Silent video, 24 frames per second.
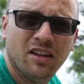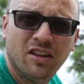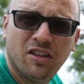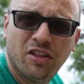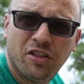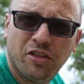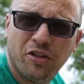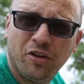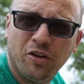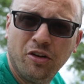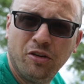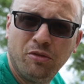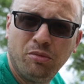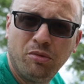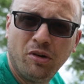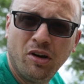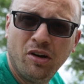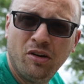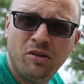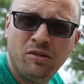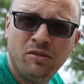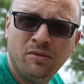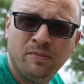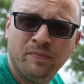third
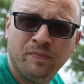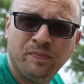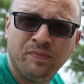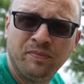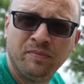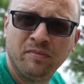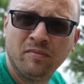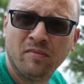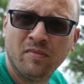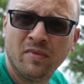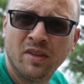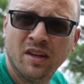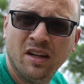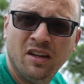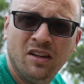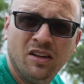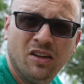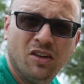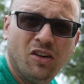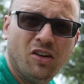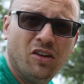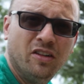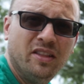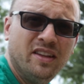row
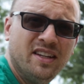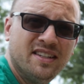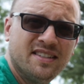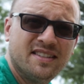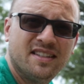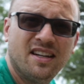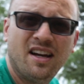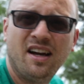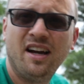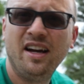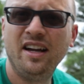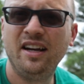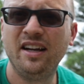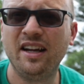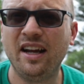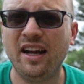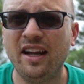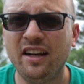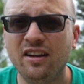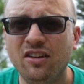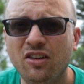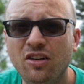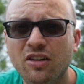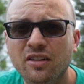on this side
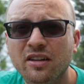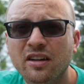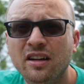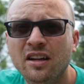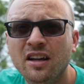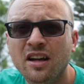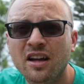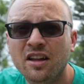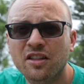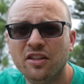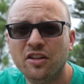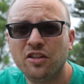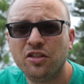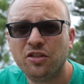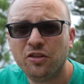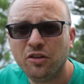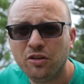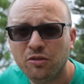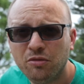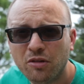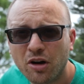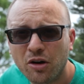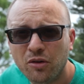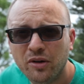and on the
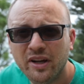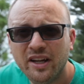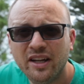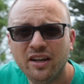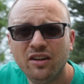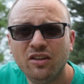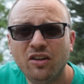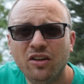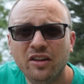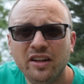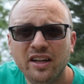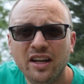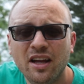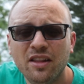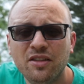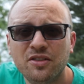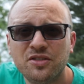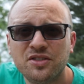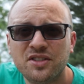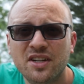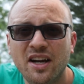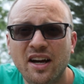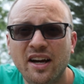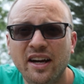third row in on the other
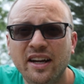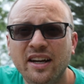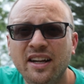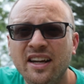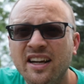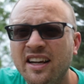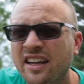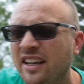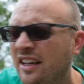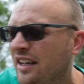side.